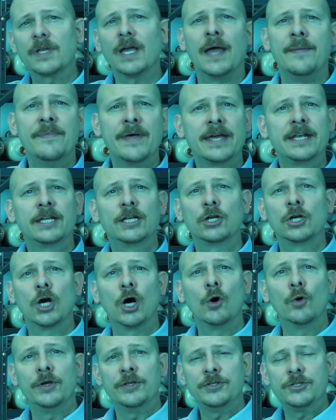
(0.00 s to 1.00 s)
and then it'll
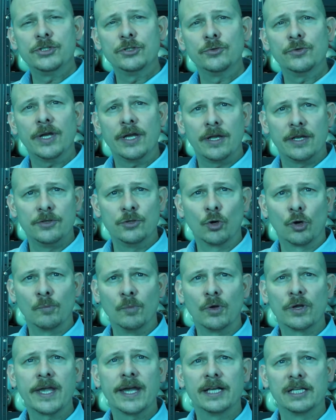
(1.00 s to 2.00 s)
go into a
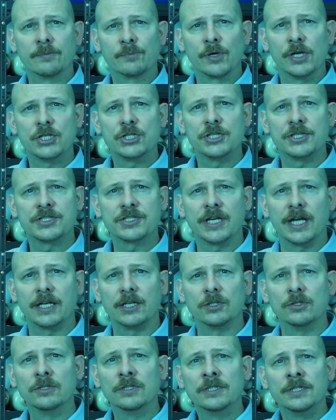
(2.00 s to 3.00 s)
normal calibration
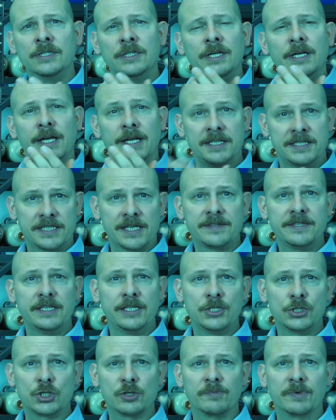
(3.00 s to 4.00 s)
cycle and set the
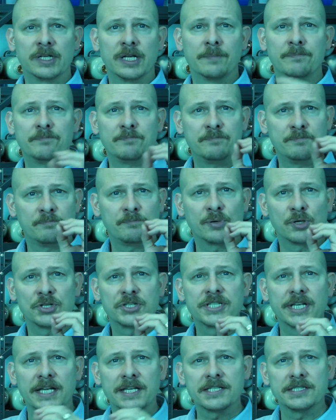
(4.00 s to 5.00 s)
instrument up
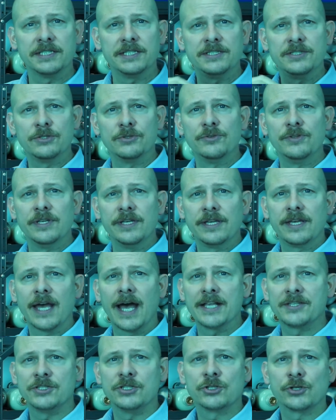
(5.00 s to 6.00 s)
precisely to the
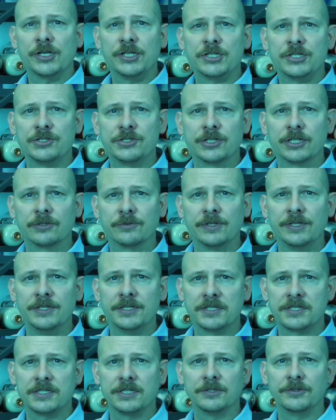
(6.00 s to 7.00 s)
concentrations that are in
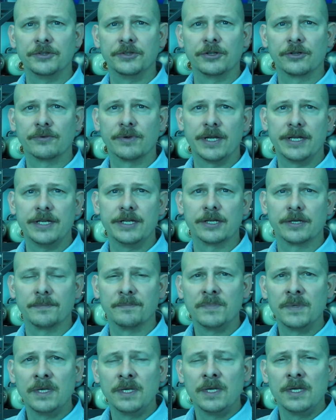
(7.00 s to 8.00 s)
the cylinder right here.
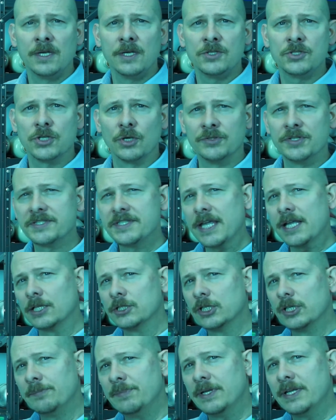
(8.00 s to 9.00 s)
So it does take a
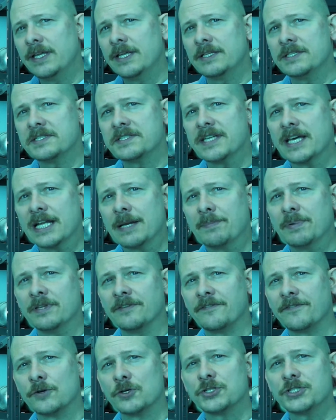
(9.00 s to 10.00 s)
little bit of getting set up the
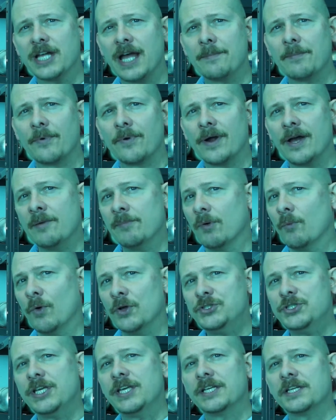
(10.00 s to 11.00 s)
first time around, but
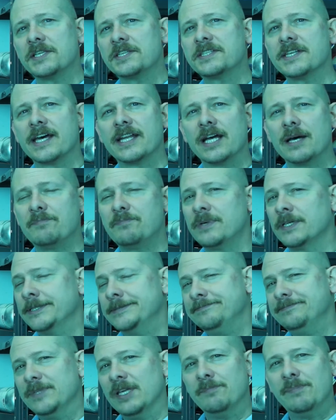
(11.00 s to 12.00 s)
once you get it set up,
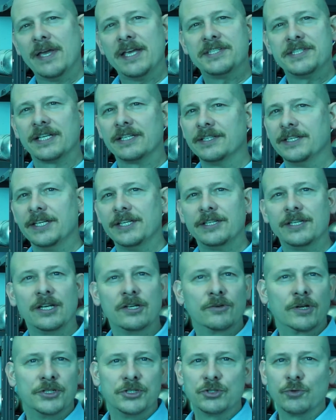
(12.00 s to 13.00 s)
you basically
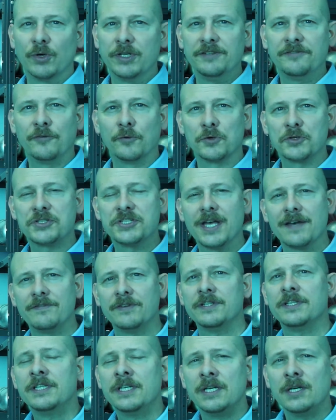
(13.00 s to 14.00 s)
can run
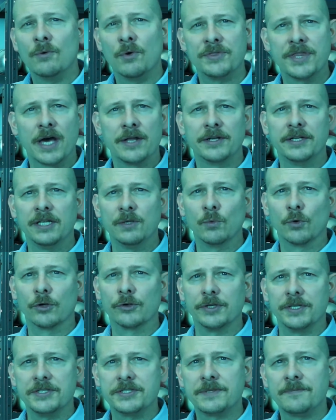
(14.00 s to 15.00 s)
24/7 without any
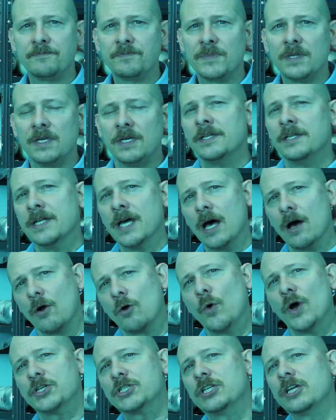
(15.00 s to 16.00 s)
worries. Now, a
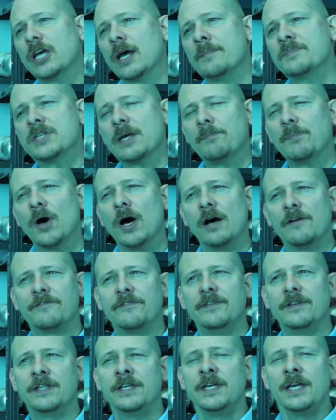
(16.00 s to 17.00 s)
question comes up
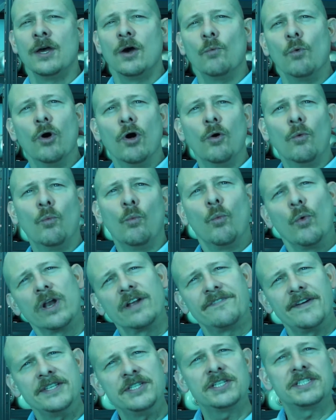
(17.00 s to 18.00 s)
often, well, what
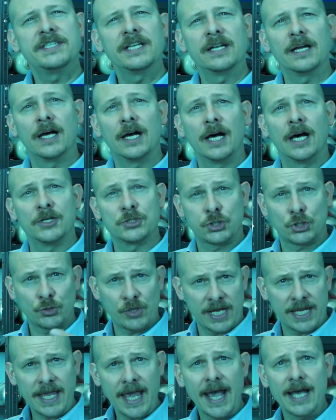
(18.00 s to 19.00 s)
if I just did a
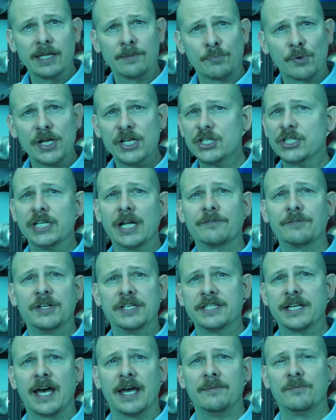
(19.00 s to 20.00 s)
straight calibration every
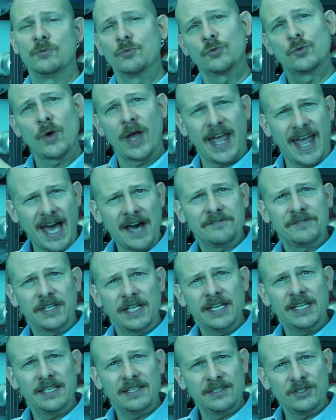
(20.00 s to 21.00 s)
time? Do I have
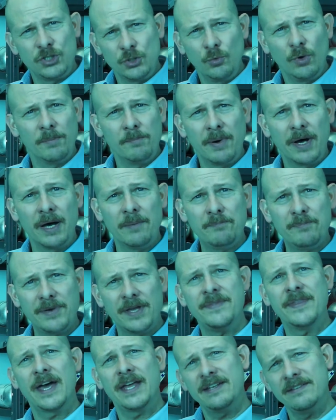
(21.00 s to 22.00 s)
to do a bump
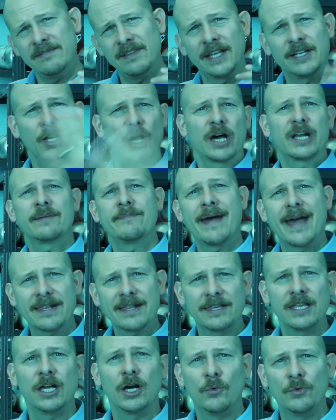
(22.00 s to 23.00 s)
and then let it
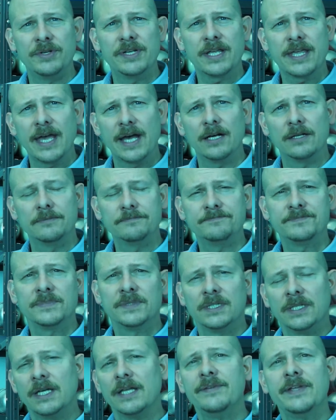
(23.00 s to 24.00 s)
automatically go into cal?
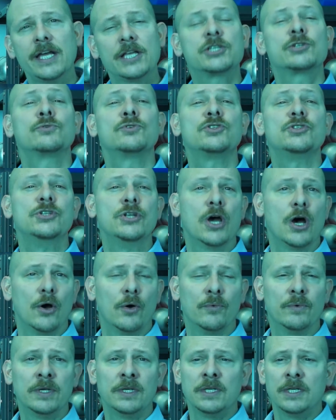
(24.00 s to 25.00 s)
And the answer is no.
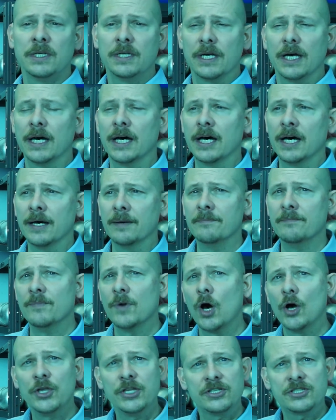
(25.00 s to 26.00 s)

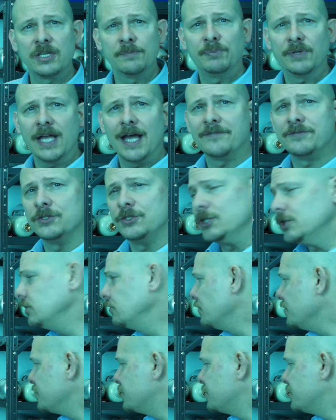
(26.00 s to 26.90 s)
All you simply have to do